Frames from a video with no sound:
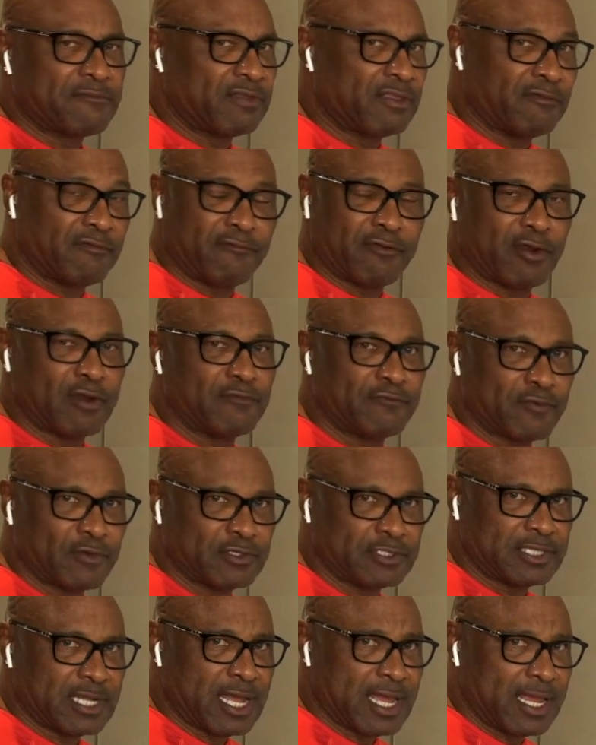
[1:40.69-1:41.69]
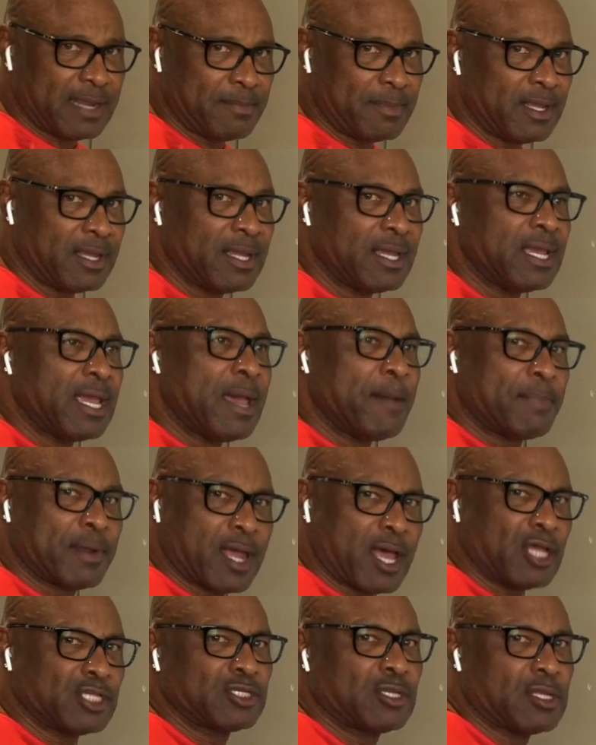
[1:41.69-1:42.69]
for the very first time, but
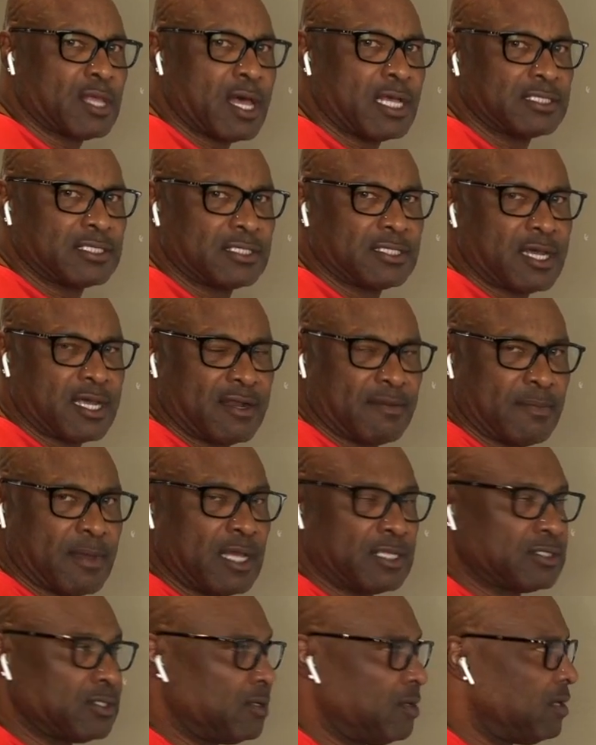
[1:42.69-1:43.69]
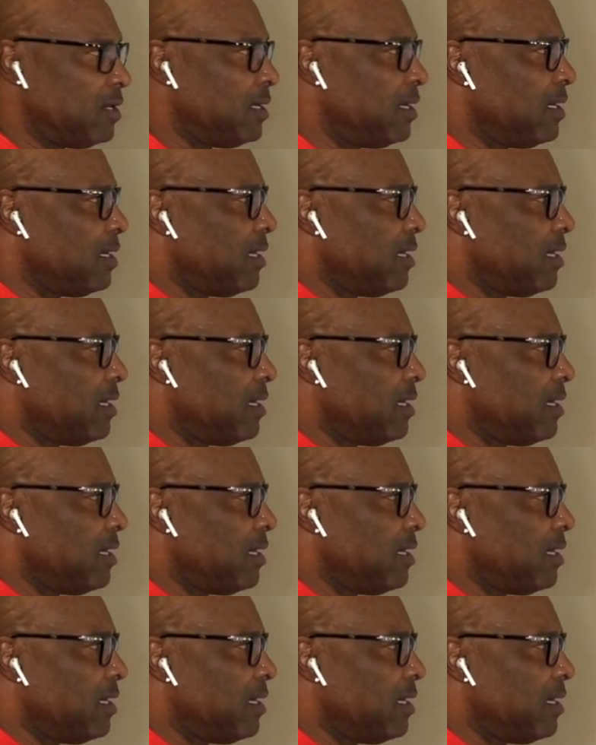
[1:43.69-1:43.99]
I also lost a ton of muscle.